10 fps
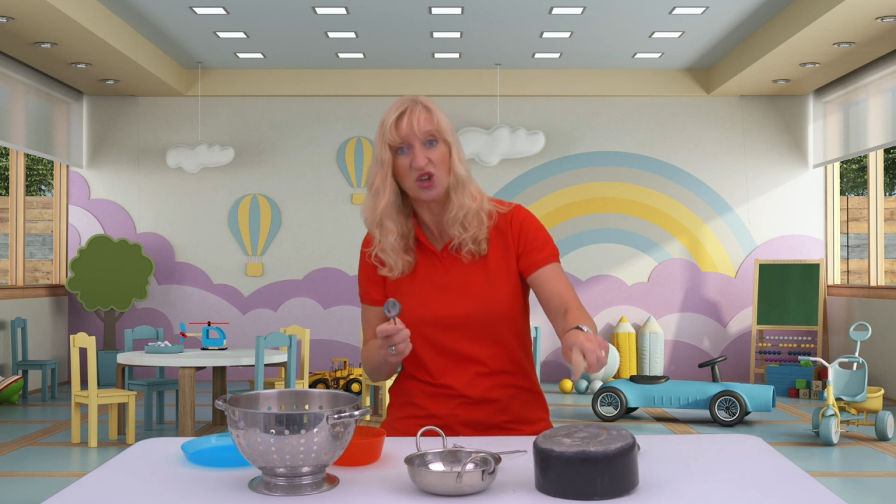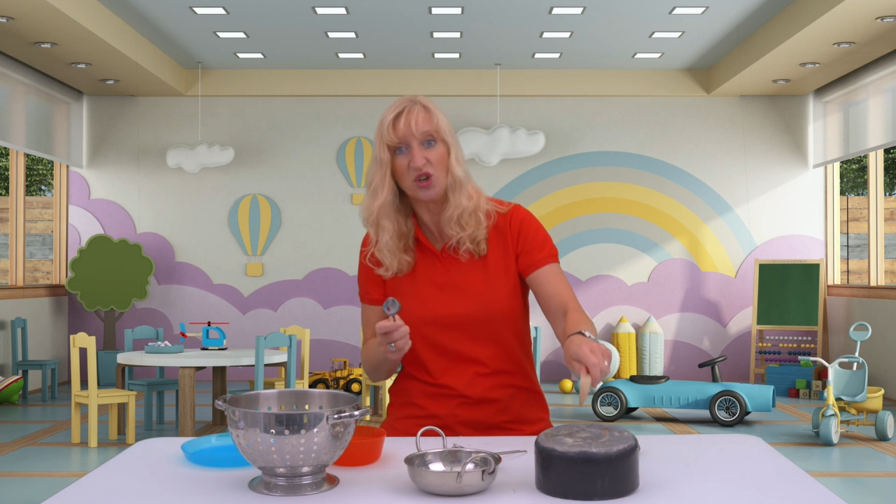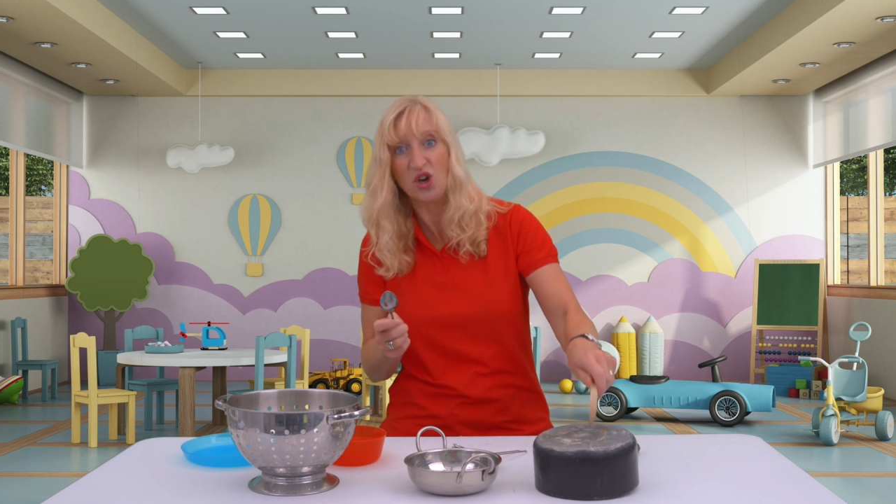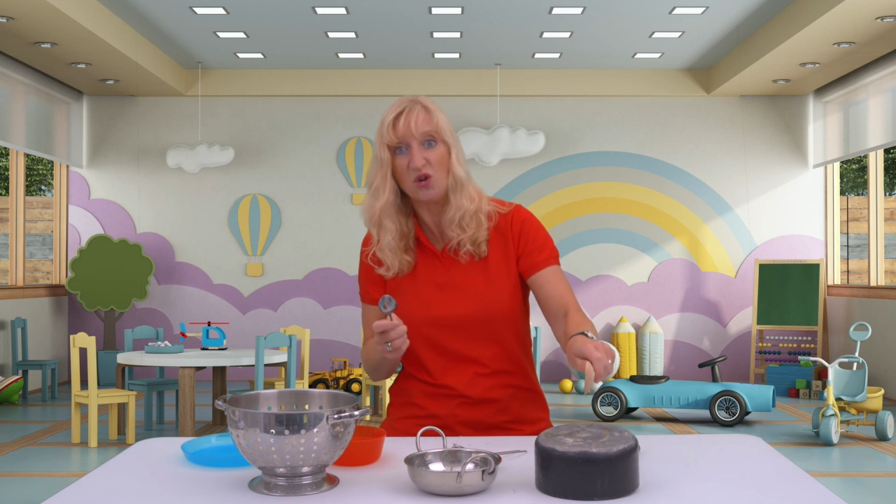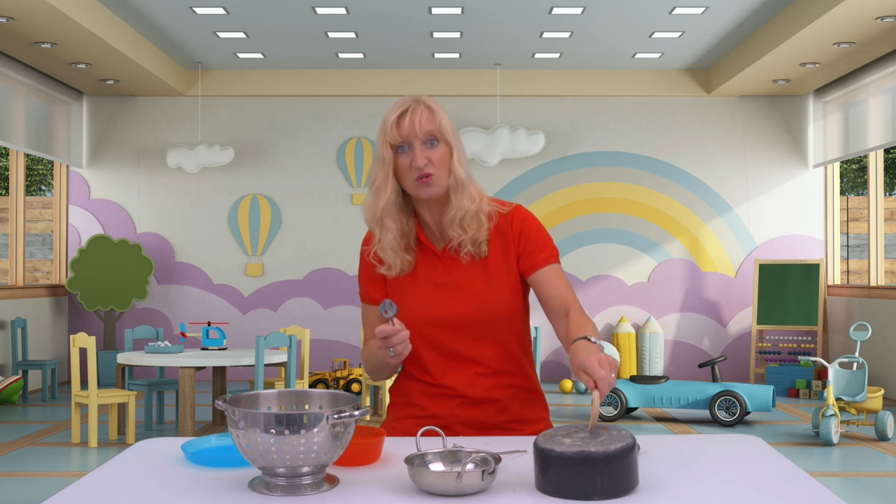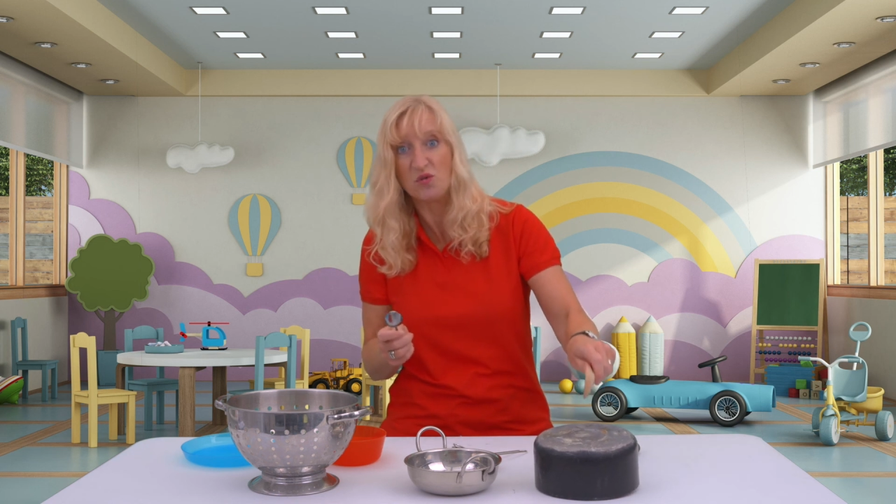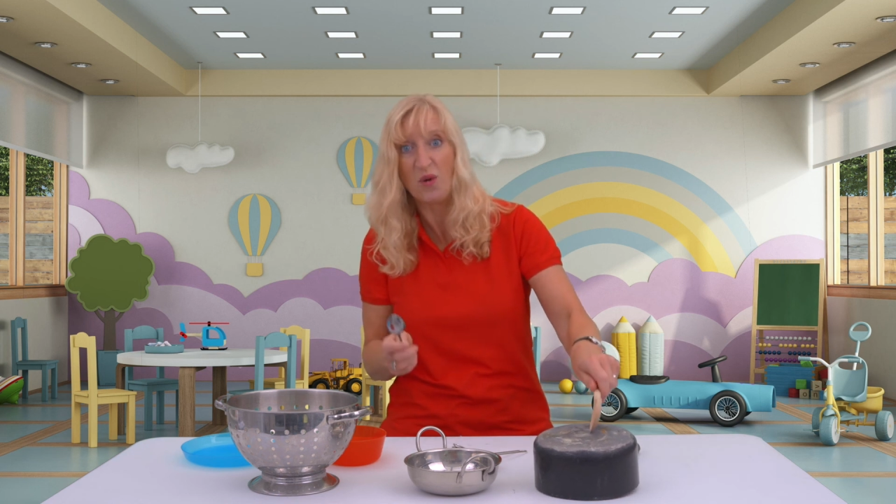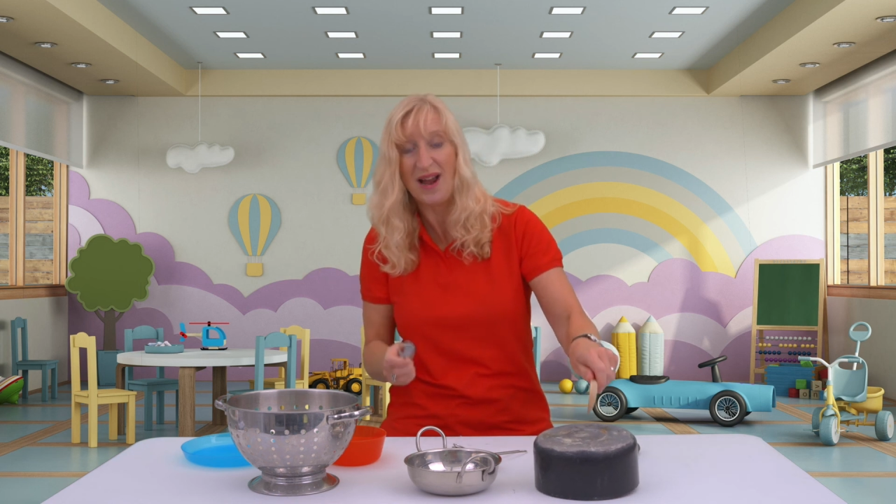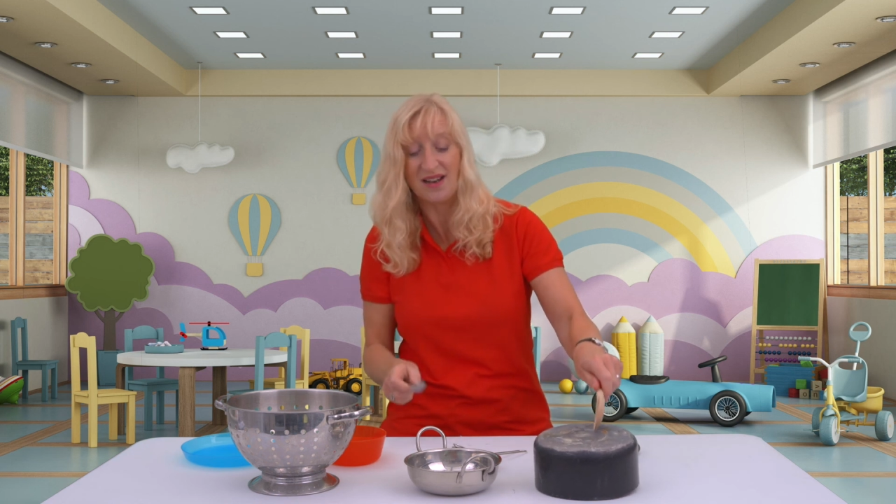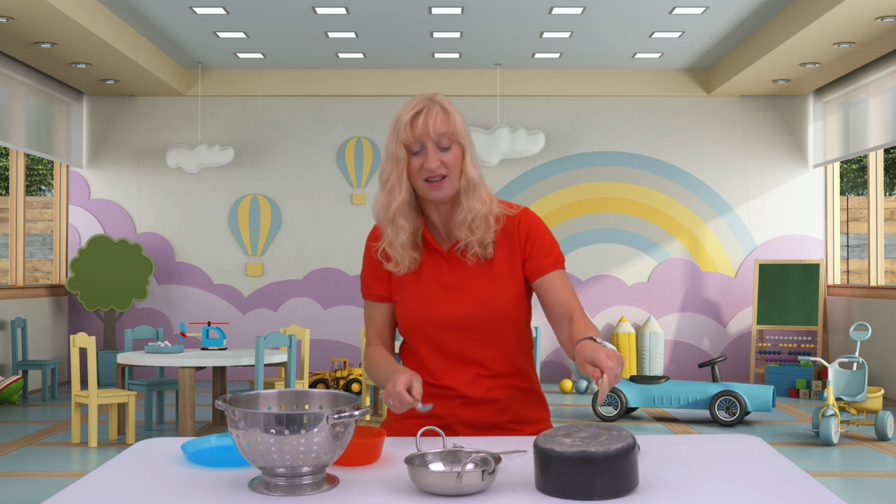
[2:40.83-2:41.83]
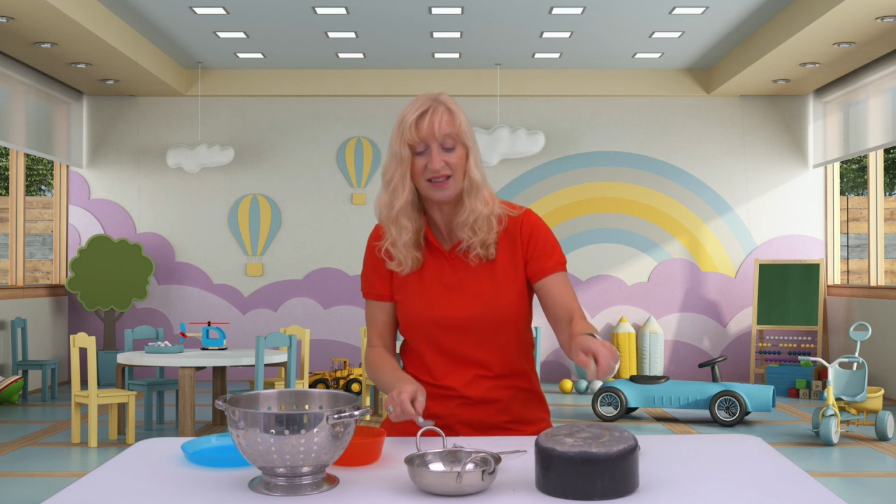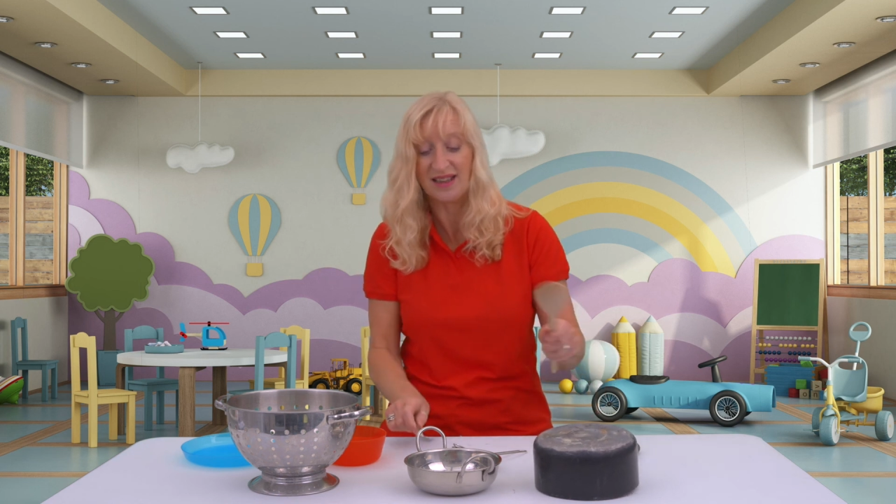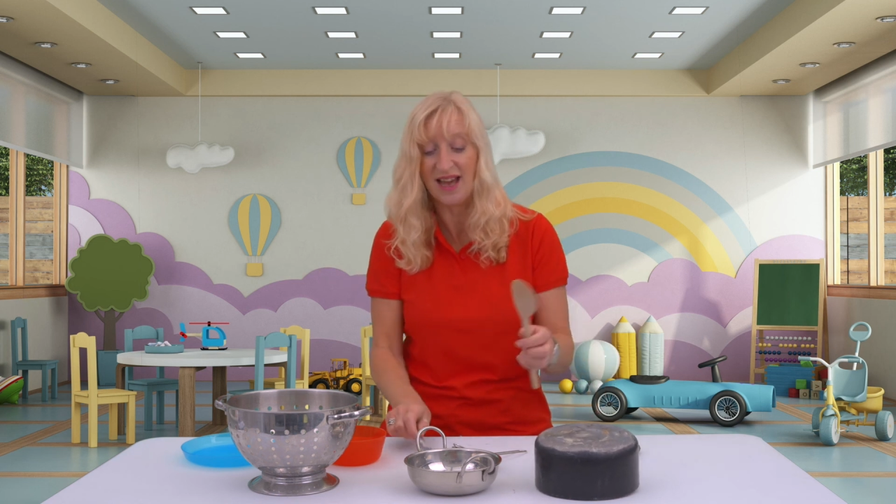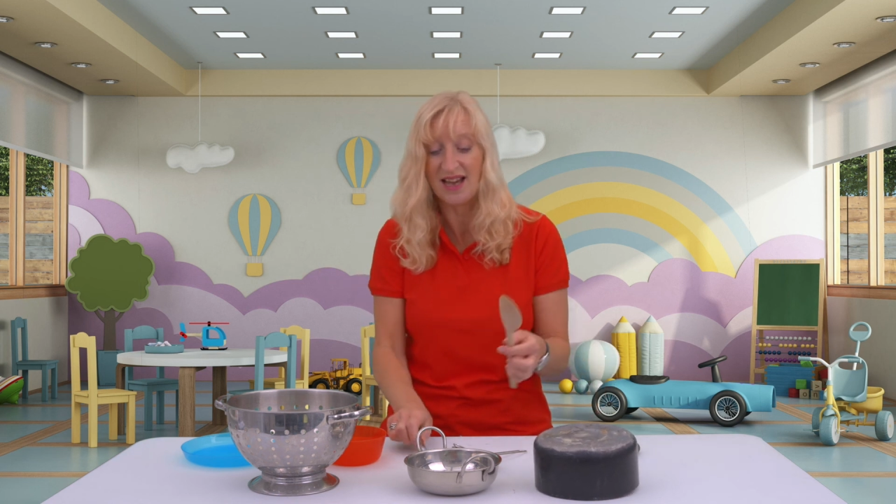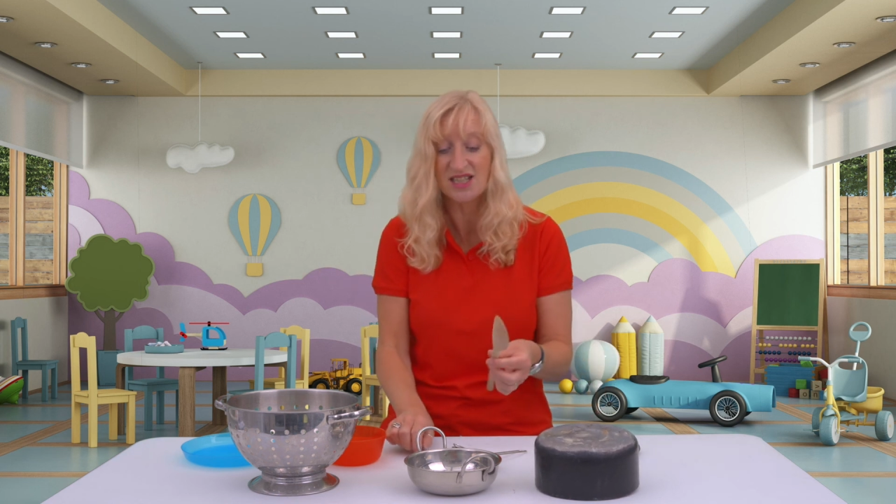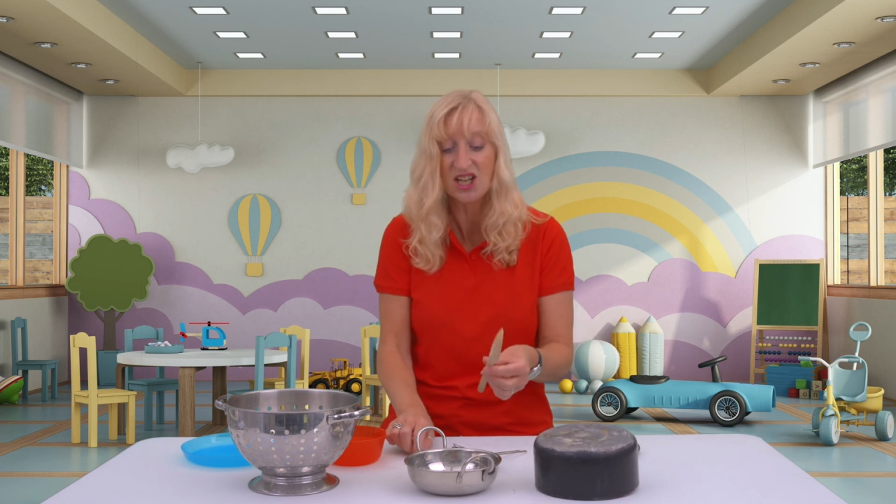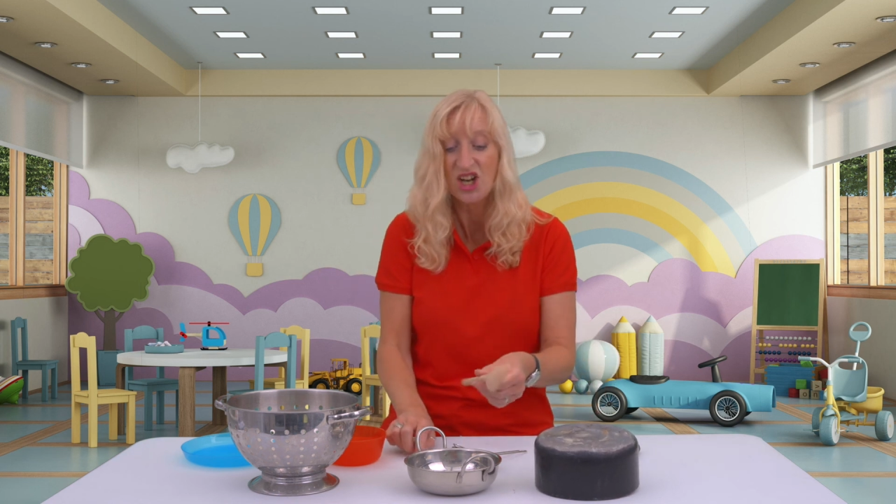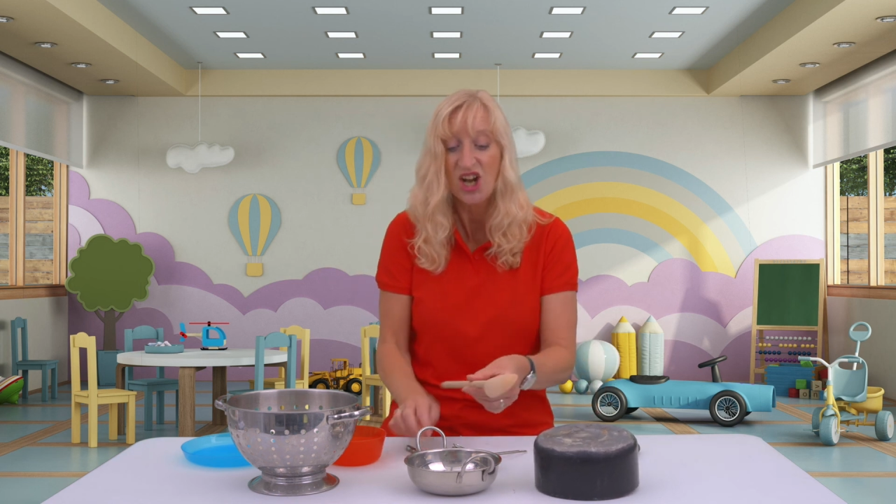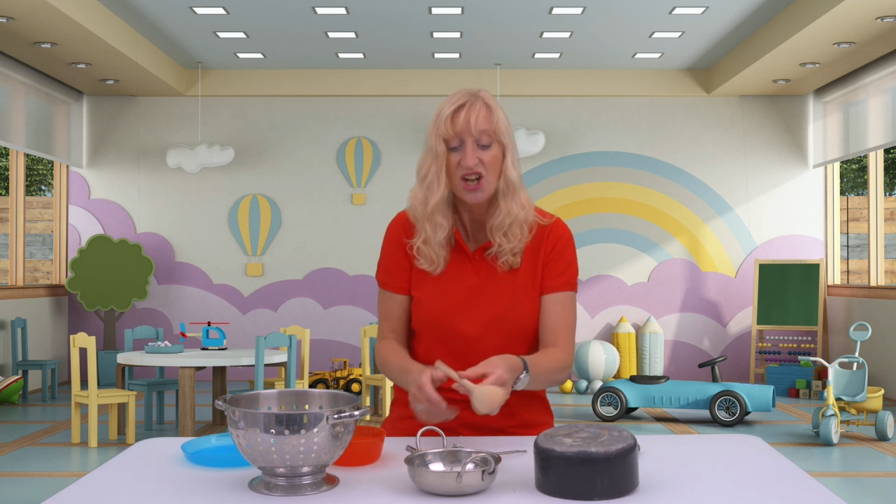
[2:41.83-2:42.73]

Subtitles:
good old rap like that.